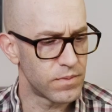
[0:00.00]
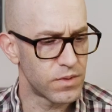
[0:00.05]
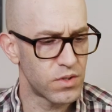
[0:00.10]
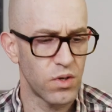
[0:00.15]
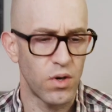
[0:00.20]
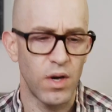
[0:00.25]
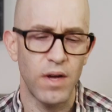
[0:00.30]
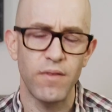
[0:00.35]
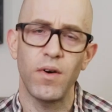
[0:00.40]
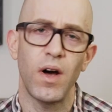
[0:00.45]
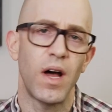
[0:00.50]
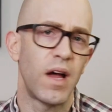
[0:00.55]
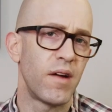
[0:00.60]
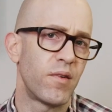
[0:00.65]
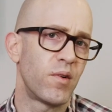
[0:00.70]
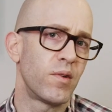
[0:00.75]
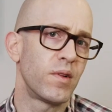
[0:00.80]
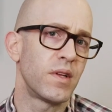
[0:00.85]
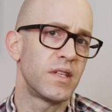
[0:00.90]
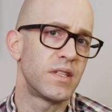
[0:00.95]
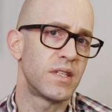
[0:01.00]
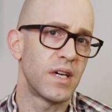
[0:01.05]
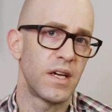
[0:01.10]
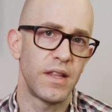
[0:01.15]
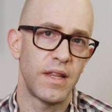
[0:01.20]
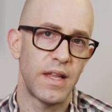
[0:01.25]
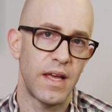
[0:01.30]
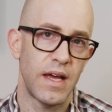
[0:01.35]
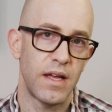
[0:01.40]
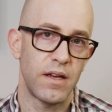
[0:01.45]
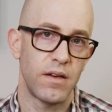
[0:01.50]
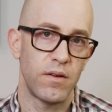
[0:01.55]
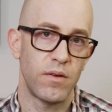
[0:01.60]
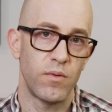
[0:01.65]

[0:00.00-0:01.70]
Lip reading: So I've only done that